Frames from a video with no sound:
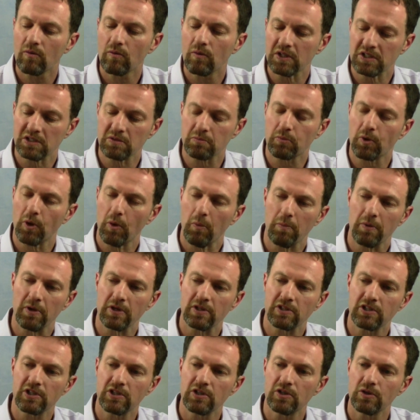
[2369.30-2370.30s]
What's
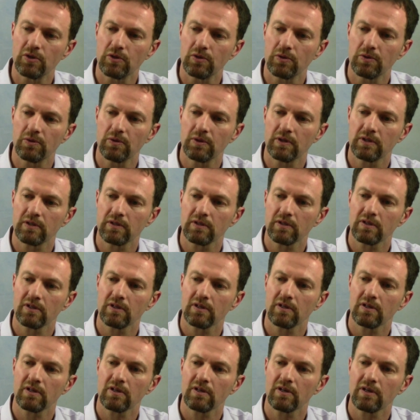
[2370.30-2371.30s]
appropriate to do
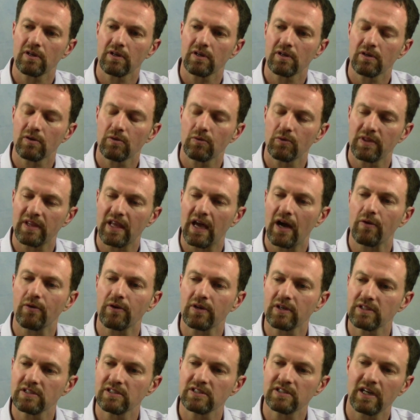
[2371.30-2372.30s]
without
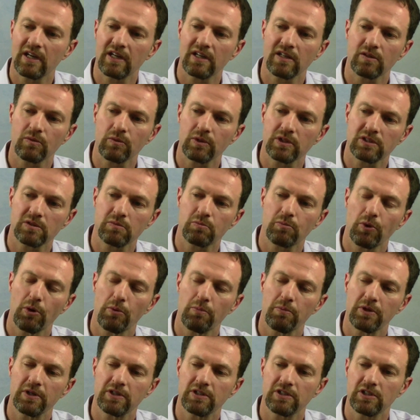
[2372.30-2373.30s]
consent? What's
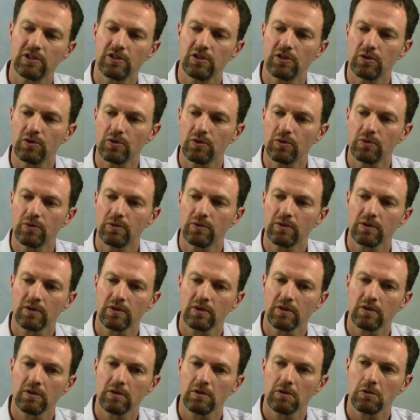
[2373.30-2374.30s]
appropriate to do
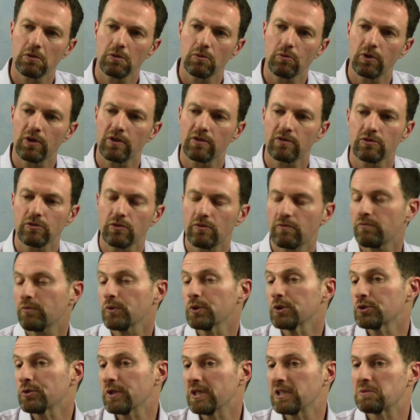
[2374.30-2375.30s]
with sort of
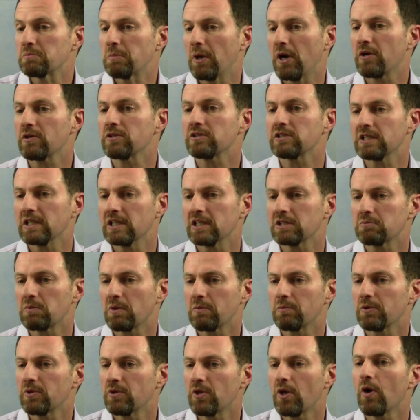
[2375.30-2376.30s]
full transparency? Let's
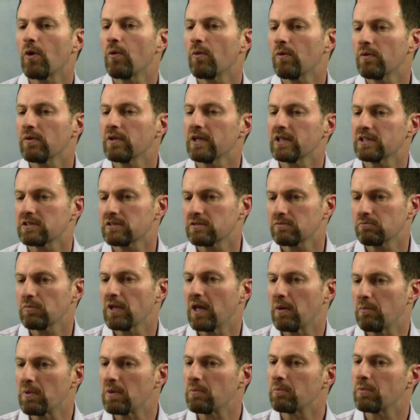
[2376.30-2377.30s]

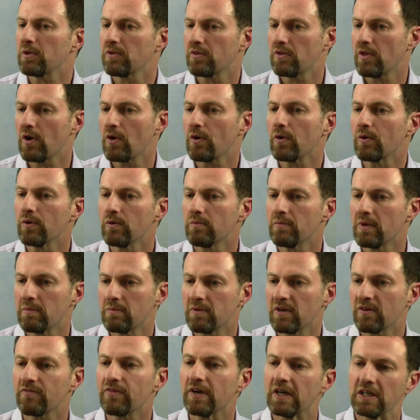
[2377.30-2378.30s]
let people know who may
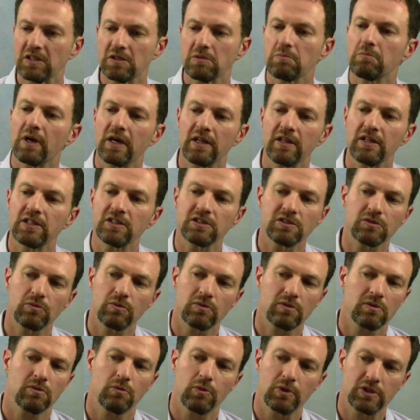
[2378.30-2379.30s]
be affected by this,
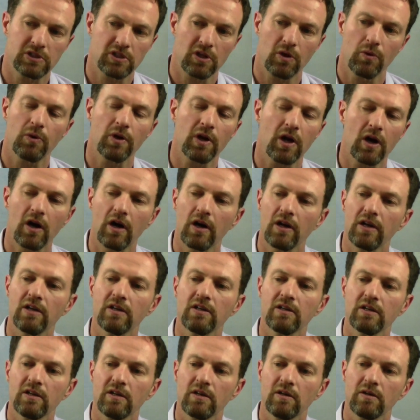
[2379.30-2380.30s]
what's going
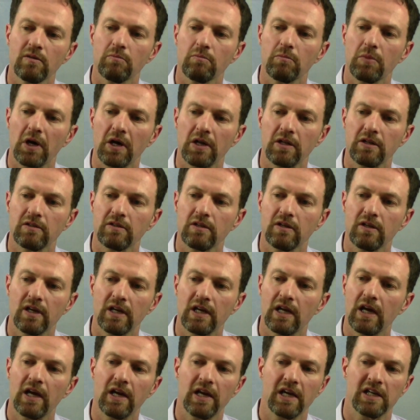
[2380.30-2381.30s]
on. But
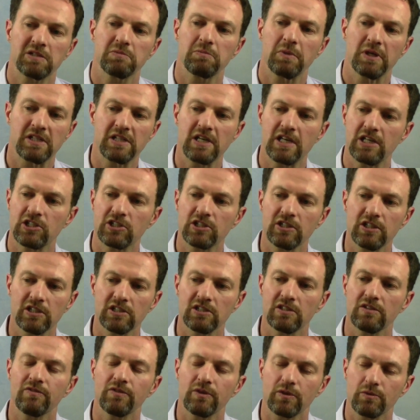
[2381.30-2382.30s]
an expectation
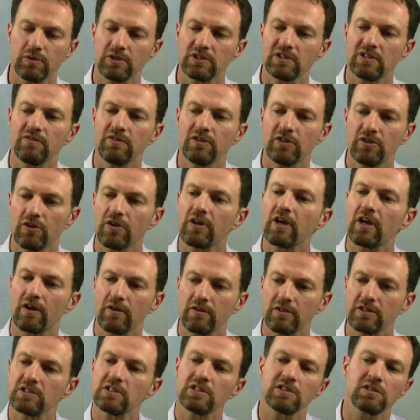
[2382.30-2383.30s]
is, if you're receiving your care
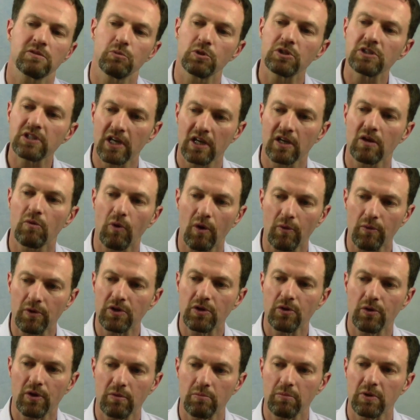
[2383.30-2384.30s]
in the system, we'll tell you what we're
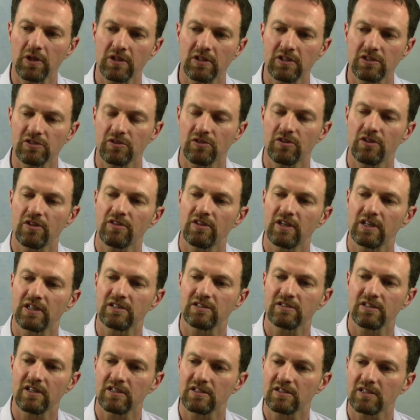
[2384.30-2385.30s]
doing, but these are the
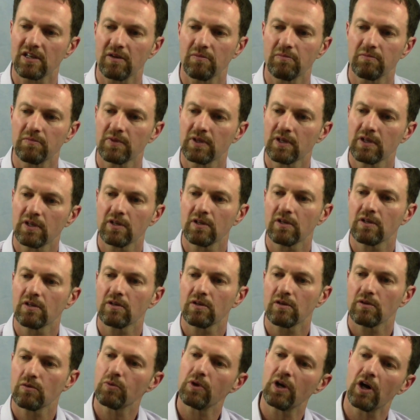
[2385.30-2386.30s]
things that
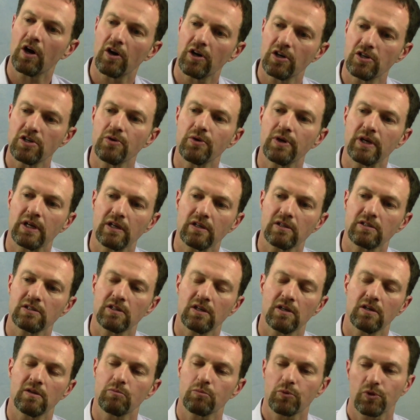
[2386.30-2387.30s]
we are doing
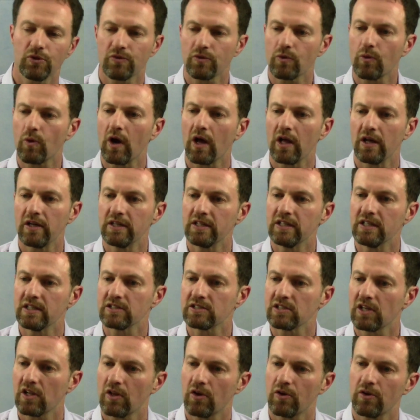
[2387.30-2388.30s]
to improve quality
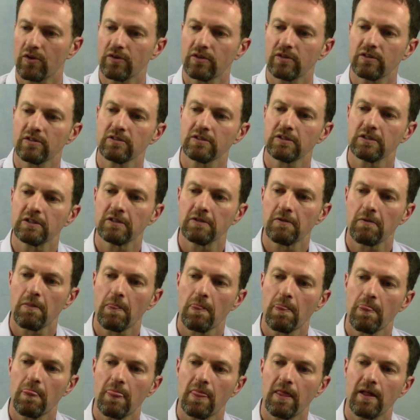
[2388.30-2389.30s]
and to learn.
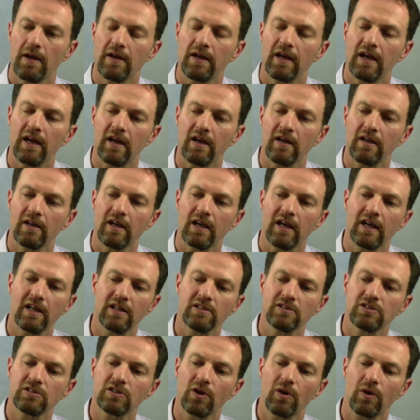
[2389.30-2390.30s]

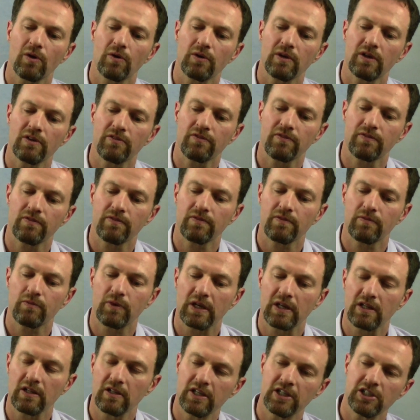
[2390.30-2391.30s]
And so if
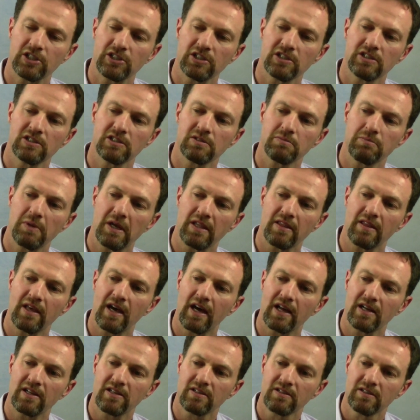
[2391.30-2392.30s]
regulations make
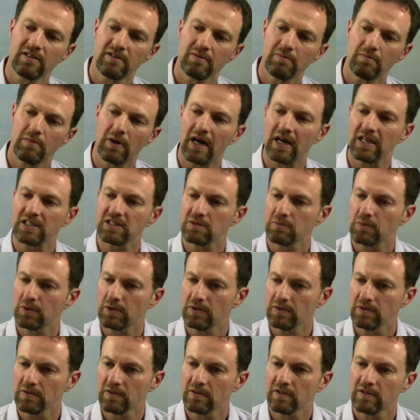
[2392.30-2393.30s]
that
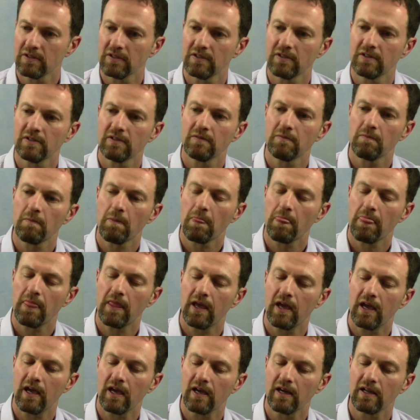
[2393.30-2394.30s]
possible,
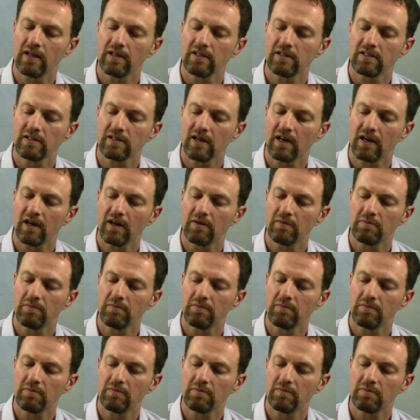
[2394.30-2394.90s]
and